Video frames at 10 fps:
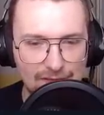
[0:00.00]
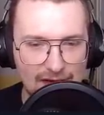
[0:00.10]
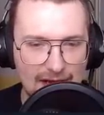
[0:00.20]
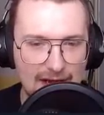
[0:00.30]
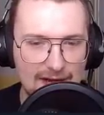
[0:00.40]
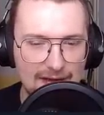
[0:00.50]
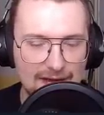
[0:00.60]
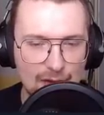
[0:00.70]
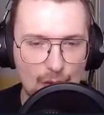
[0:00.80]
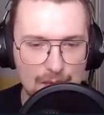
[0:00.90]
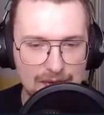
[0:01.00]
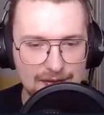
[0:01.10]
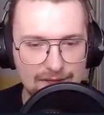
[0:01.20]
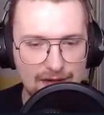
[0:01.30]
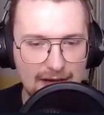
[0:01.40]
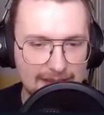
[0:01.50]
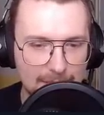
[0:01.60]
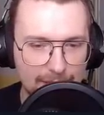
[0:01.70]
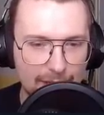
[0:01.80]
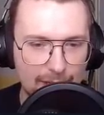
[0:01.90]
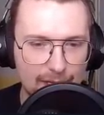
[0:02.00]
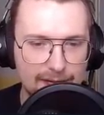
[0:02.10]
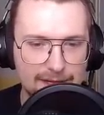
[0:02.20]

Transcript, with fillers: rare, like commons and rares before.